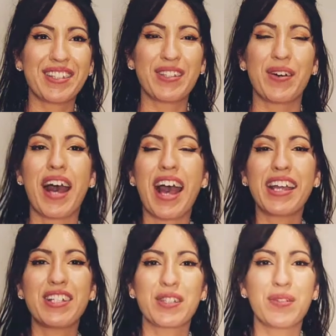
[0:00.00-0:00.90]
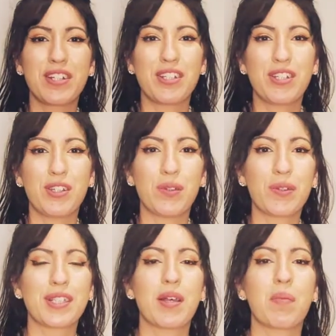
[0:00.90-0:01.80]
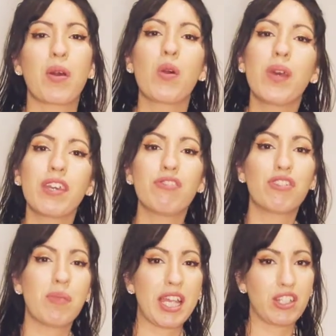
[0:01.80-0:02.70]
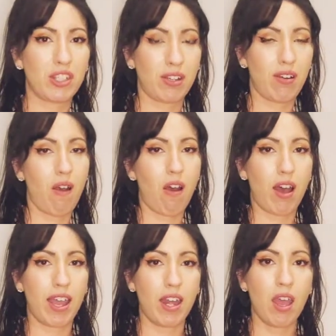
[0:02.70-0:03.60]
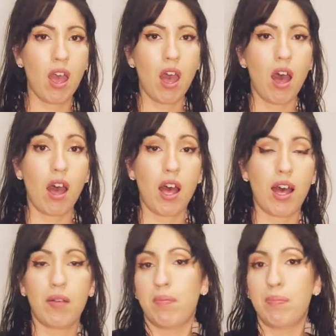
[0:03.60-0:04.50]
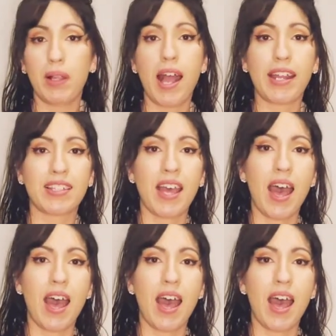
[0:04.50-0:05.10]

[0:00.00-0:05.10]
So I just wanted to do some quick information on Pilates.